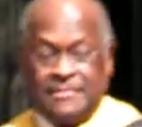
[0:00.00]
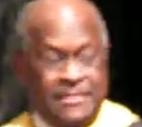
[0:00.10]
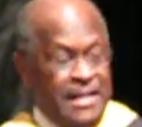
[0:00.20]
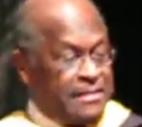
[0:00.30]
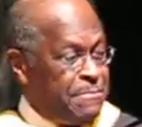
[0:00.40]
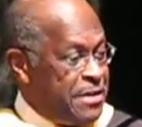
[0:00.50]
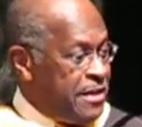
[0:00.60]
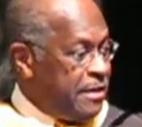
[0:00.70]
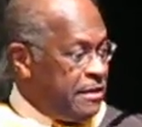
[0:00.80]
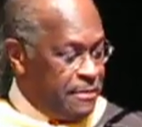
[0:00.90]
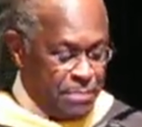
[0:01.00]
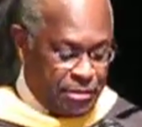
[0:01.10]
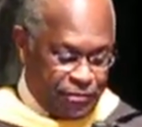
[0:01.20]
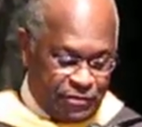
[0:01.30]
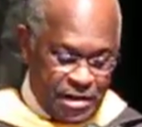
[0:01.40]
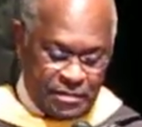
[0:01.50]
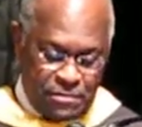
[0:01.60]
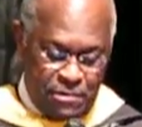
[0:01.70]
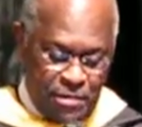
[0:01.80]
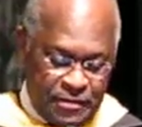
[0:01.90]
Dr. Banky,
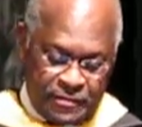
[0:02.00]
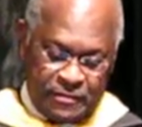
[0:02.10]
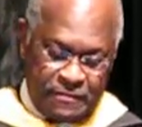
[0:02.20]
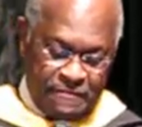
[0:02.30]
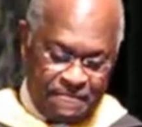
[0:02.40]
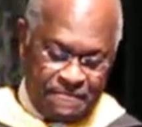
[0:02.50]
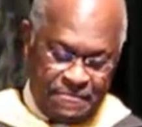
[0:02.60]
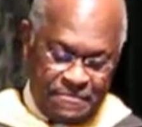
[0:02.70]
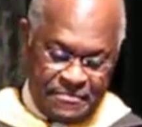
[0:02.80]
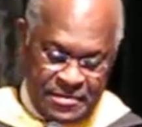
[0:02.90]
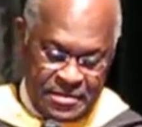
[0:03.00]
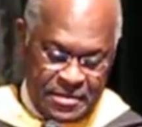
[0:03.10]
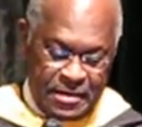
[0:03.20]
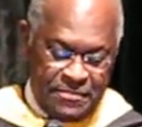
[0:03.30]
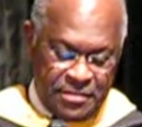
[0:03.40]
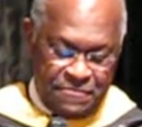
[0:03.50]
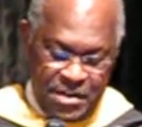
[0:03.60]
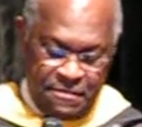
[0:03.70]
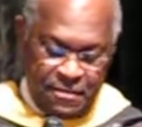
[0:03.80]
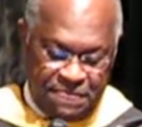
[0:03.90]
administrators of this
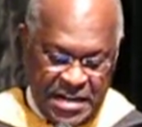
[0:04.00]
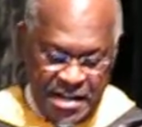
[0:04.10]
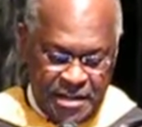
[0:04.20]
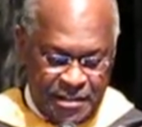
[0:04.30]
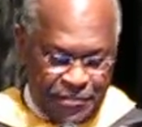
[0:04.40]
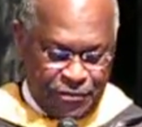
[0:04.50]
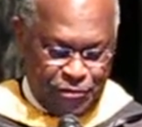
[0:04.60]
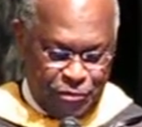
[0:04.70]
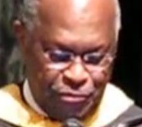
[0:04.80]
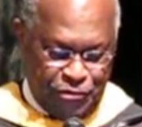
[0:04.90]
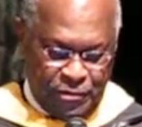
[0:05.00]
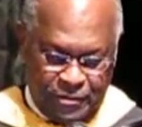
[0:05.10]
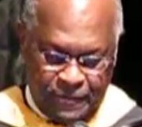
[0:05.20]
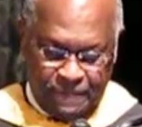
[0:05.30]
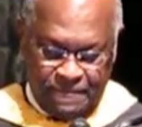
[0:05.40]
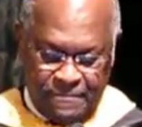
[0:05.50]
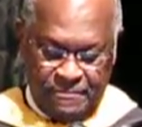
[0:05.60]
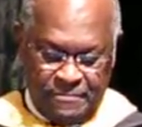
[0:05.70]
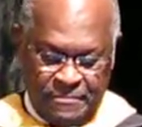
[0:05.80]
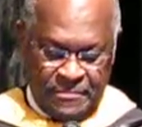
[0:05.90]
very fine institution,
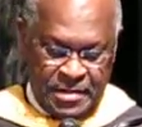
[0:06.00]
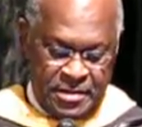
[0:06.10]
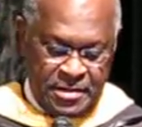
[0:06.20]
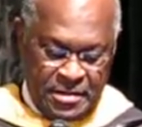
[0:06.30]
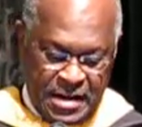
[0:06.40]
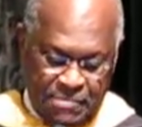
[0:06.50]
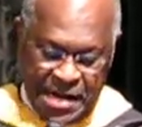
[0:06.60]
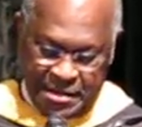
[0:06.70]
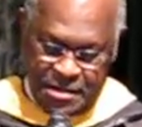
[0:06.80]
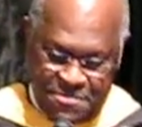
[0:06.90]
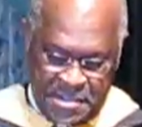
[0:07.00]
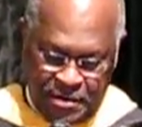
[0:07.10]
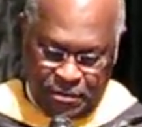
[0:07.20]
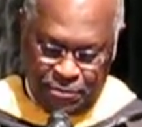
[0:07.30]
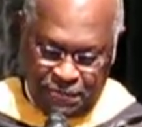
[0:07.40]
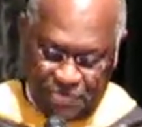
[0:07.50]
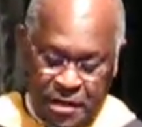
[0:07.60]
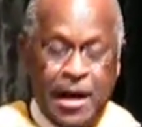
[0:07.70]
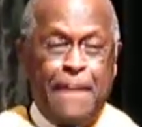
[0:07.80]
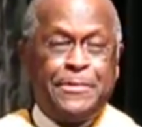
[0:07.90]
I would like to thank you for
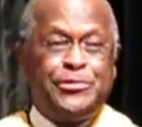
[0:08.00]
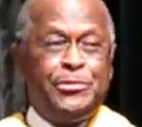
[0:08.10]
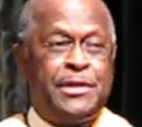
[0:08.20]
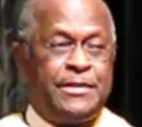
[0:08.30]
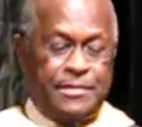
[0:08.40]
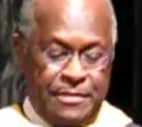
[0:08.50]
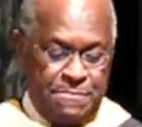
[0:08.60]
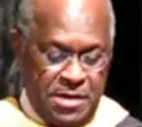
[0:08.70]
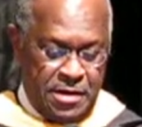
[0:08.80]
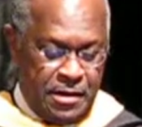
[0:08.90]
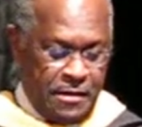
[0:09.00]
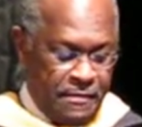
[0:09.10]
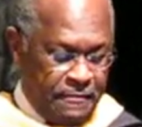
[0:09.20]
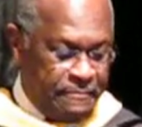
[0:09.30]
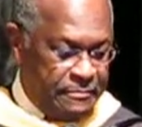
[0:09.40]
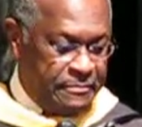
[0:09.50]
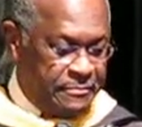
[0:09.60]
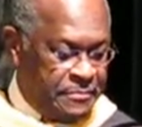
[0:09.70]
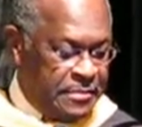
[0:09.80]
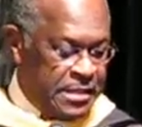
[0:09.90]
the opportunity to be here.
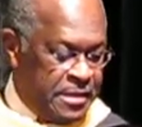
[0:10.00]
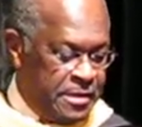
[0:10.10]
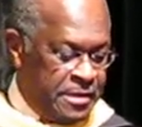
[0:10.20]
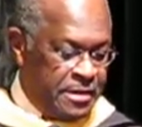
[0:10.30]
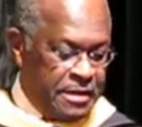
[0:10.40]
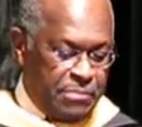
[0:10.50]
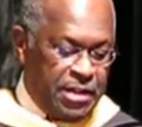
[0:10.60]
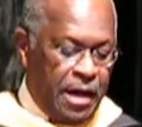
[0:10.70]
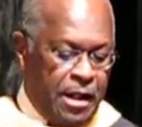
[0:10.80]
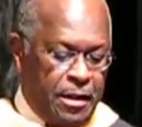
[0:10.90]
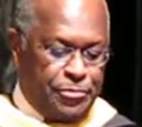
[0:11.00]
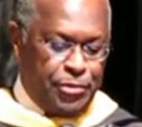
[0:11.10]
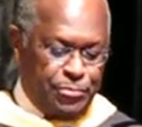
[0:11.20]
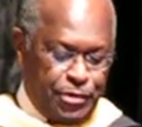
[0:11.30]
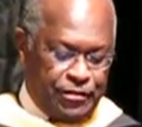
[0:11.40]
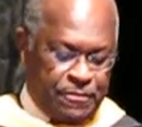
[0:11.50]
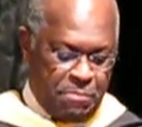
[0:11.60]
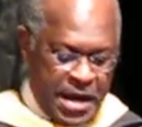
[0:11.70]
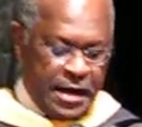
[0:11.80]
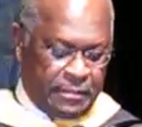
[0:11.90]
And with all due
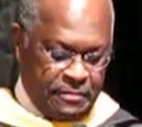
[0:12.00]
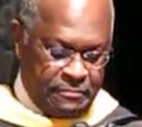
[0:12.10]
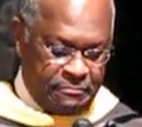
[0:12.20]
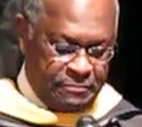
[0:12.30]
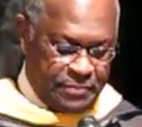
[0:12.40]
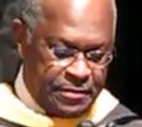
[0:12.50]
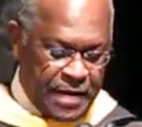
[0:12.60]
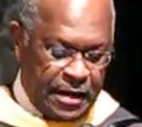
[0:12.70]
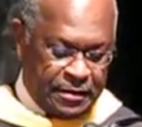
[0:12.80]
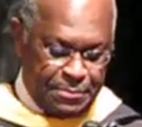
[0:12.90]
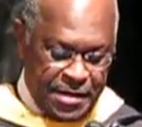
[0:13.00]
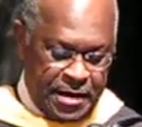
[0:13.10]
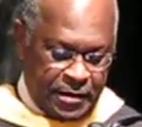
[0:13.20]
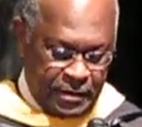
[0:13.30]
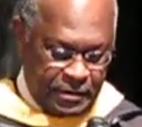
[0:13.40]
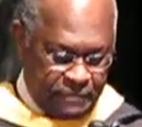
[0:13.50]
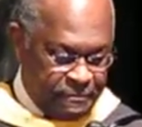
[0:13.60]
respect to Dr. Banky